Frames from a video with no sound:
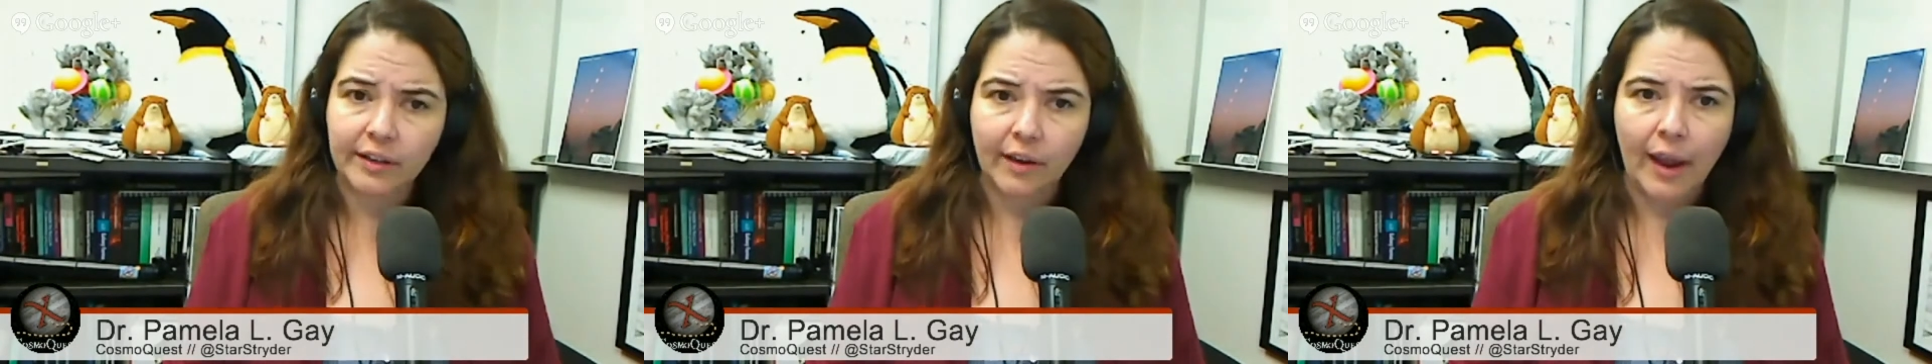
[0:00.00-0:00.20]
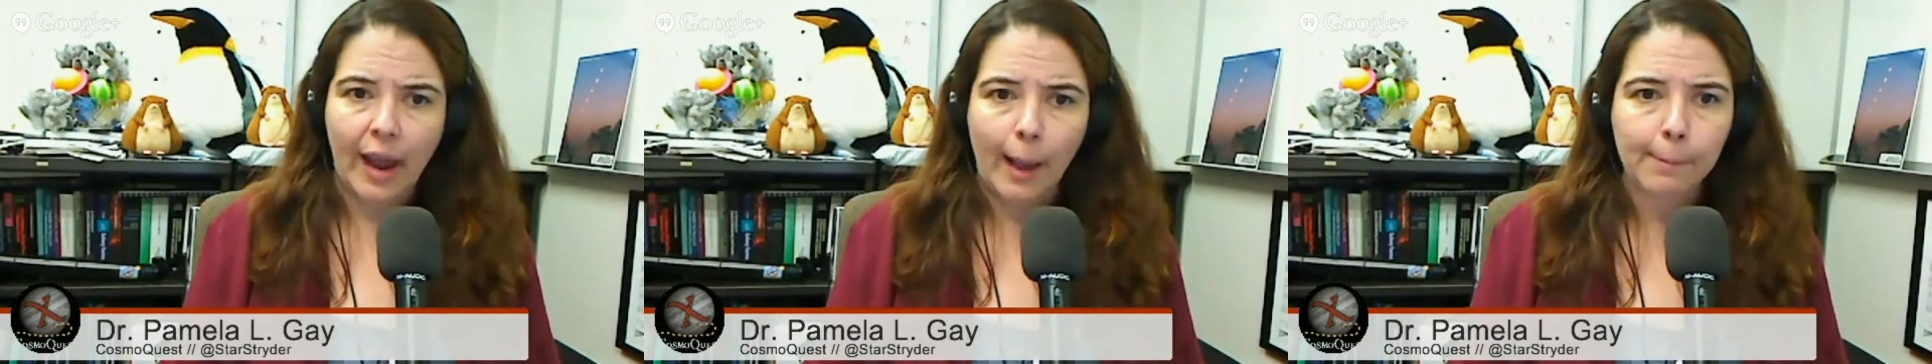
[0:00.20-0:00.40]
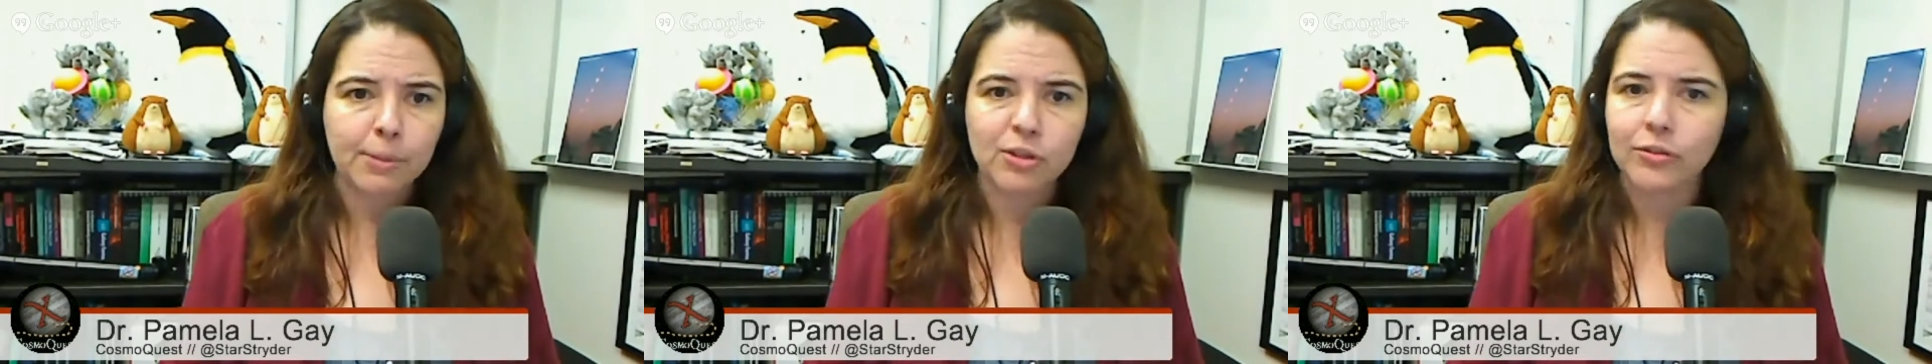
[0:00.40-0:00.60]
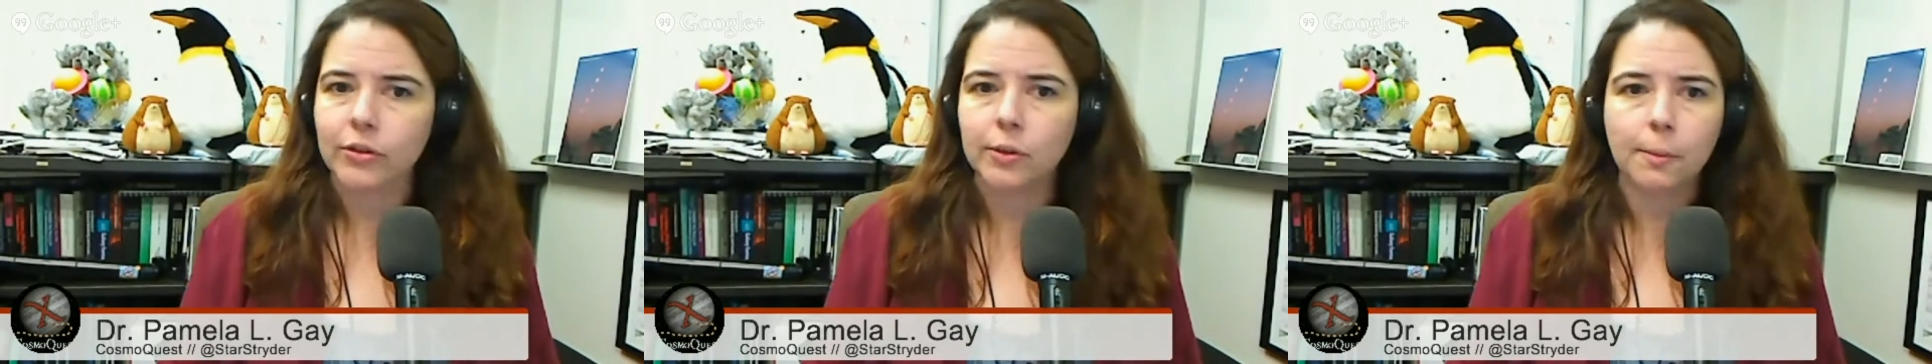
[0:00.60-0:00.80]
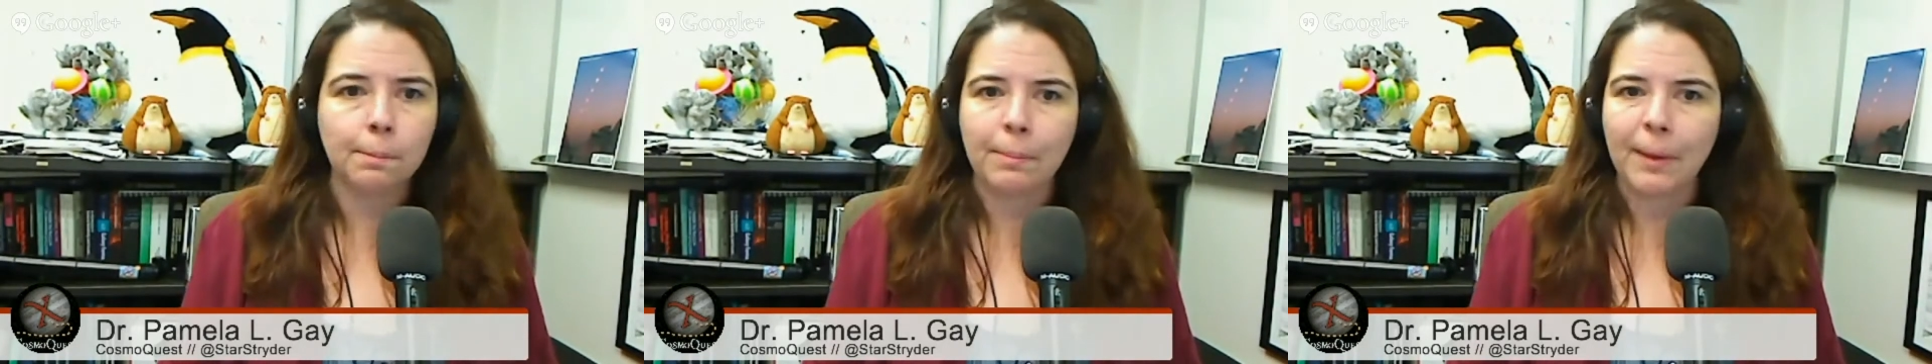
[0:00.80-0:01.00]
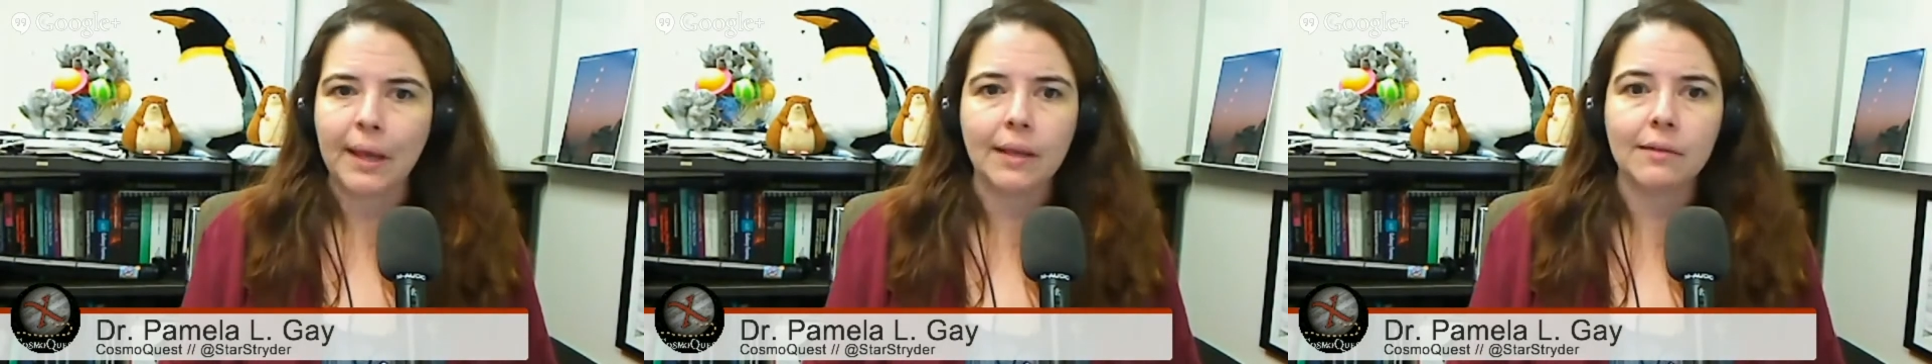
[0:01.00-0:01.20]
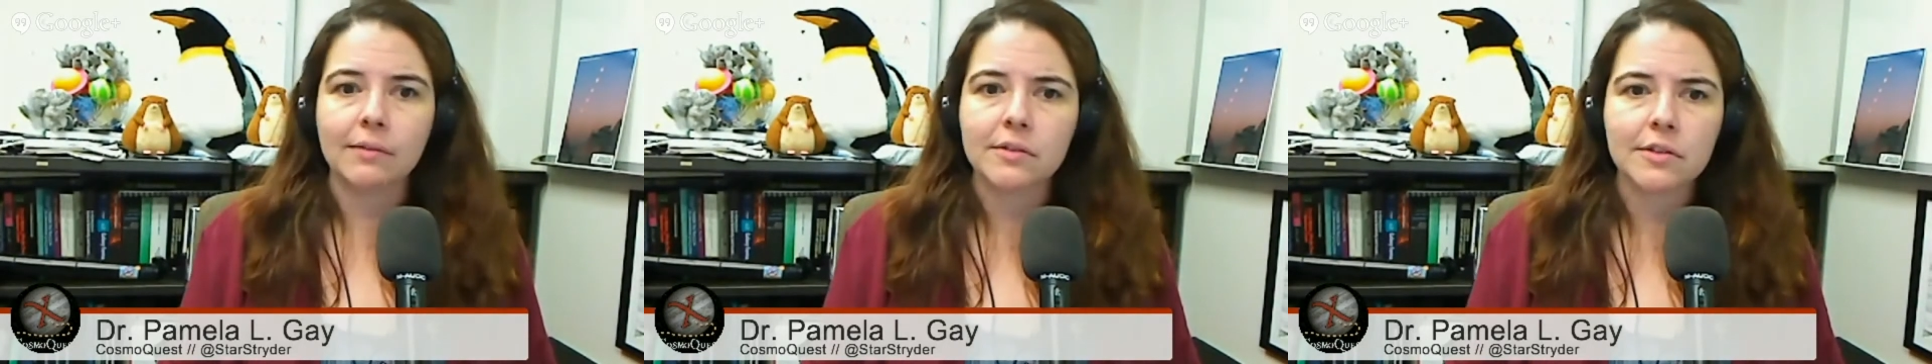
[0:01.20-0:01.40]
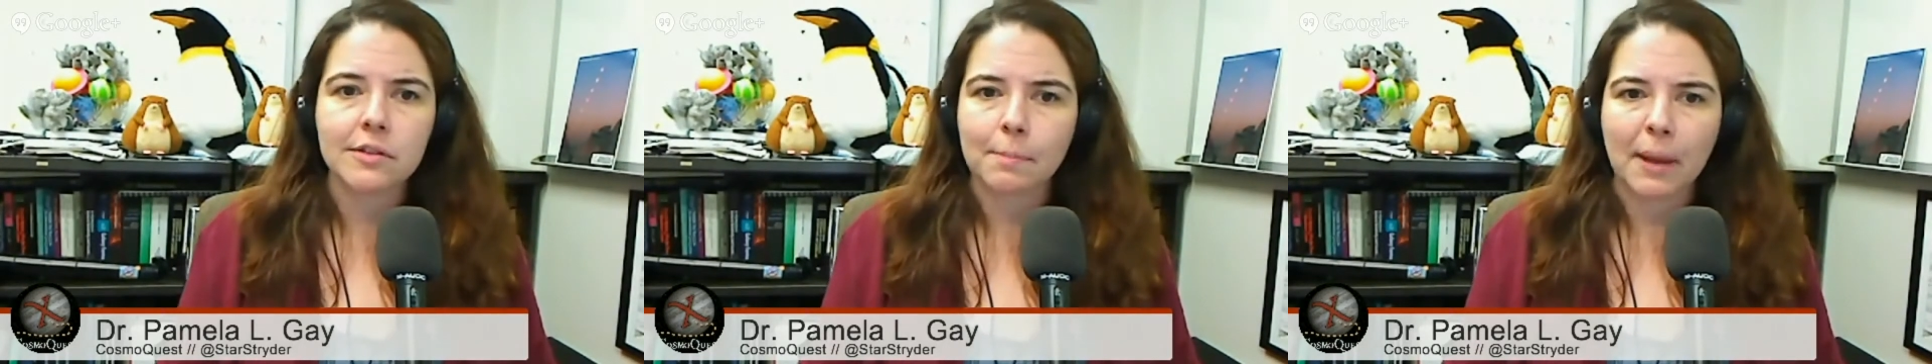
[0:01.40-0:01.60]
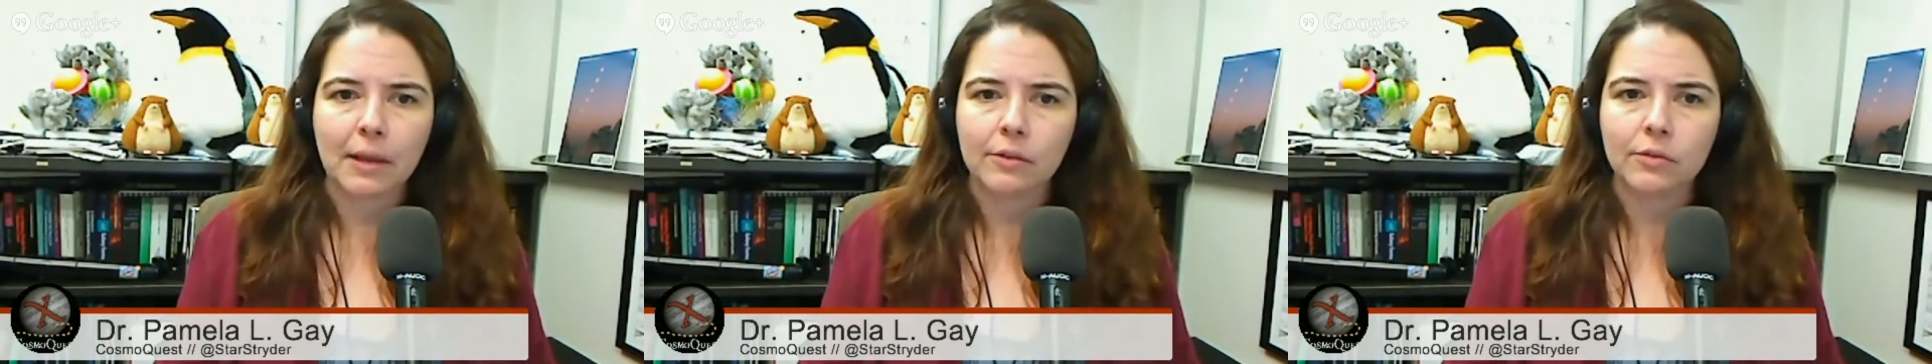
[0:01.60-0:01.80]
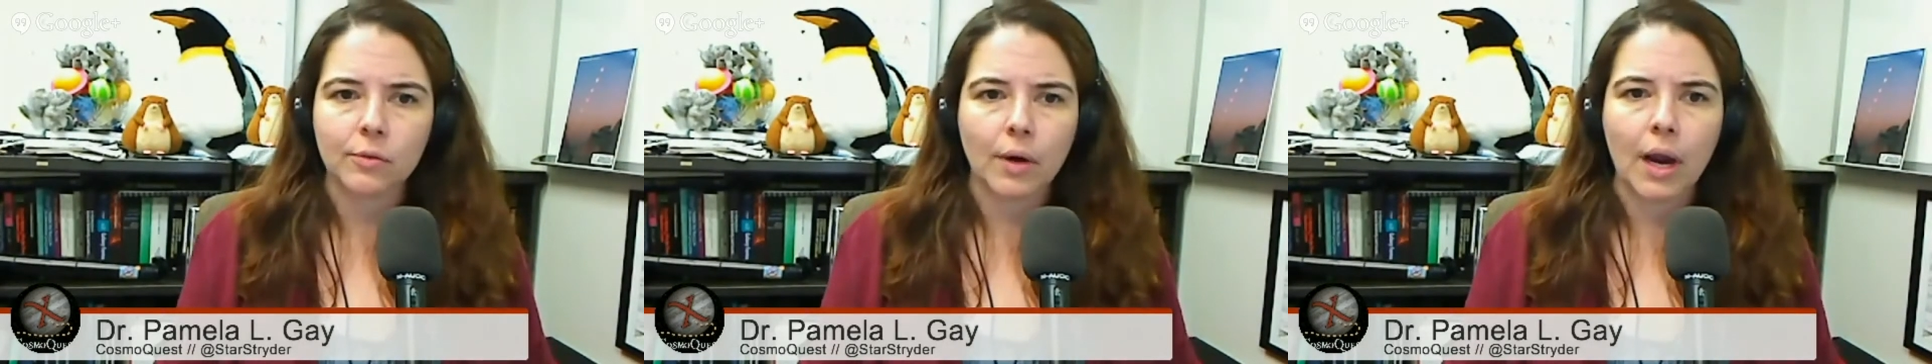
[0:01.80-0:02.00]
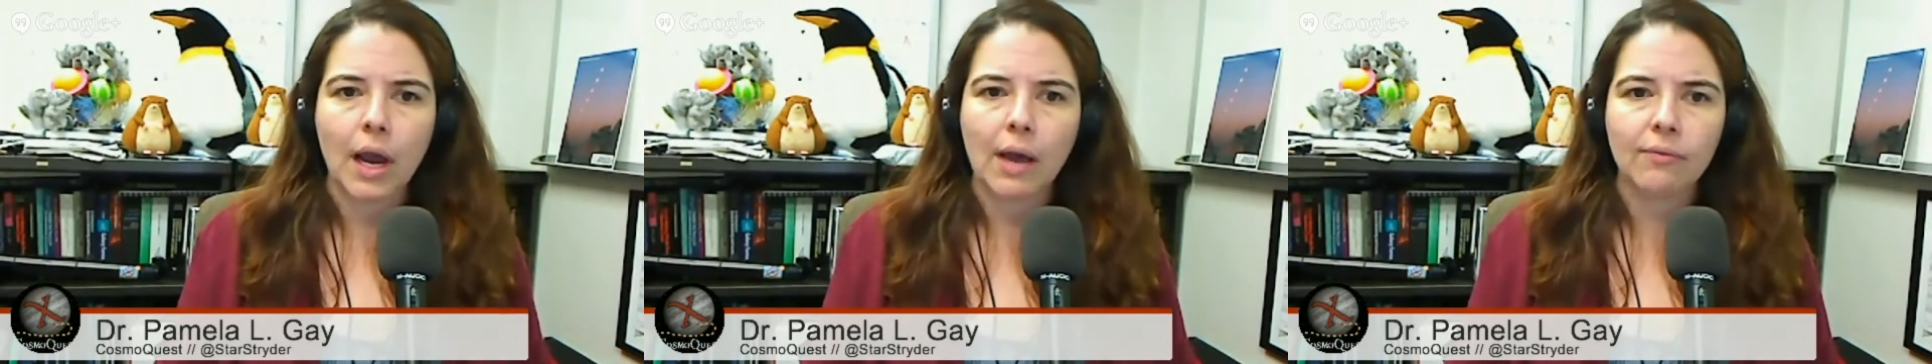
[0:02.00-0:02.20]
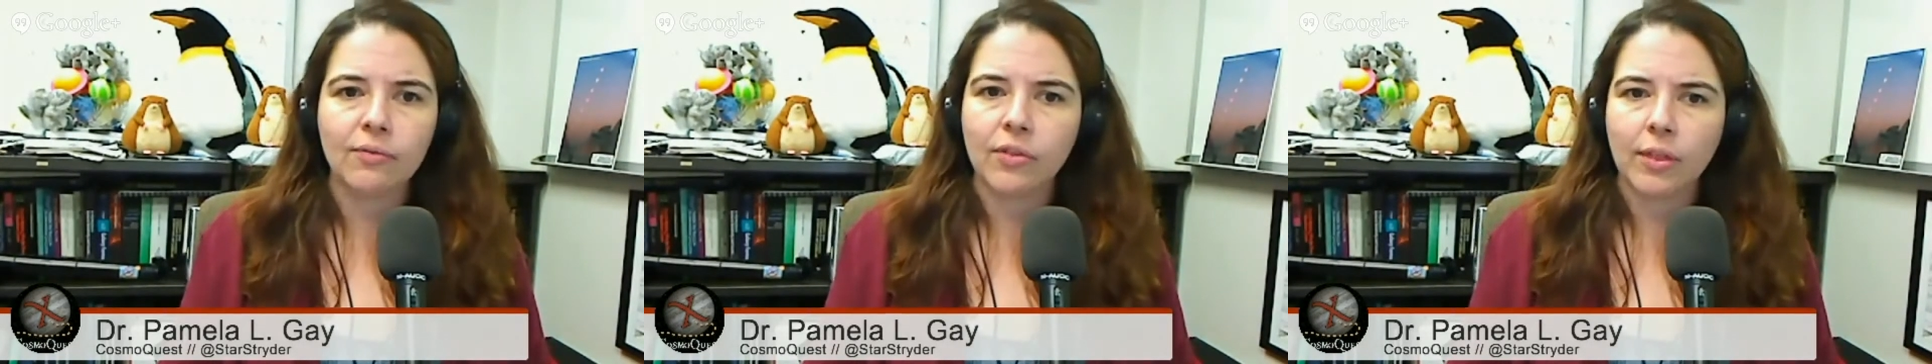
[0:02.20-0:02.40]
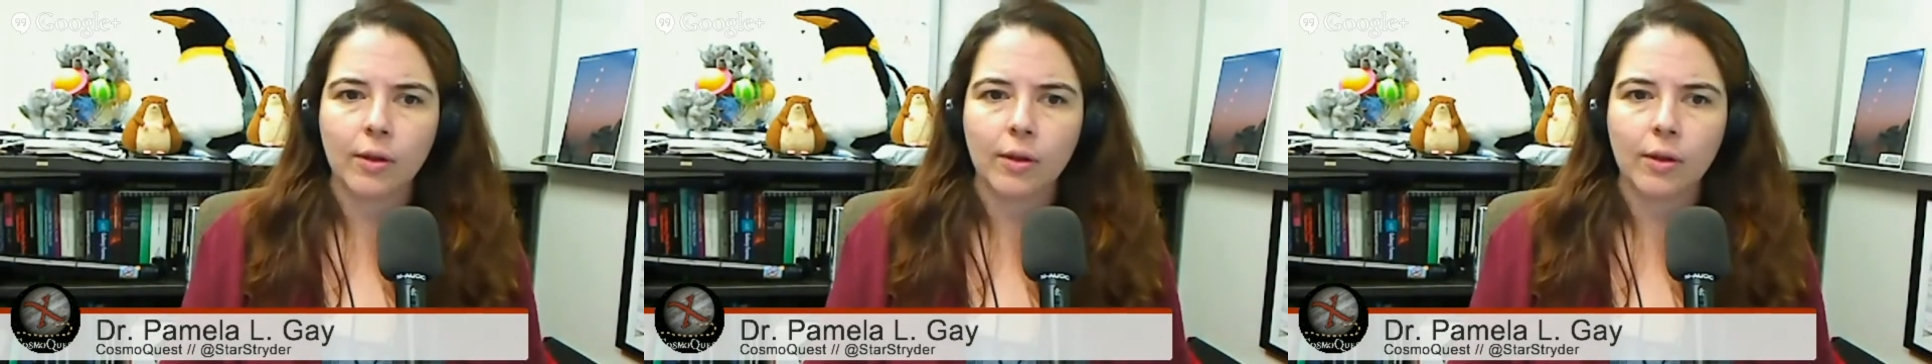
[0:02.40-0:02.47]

capsule based spacecraft,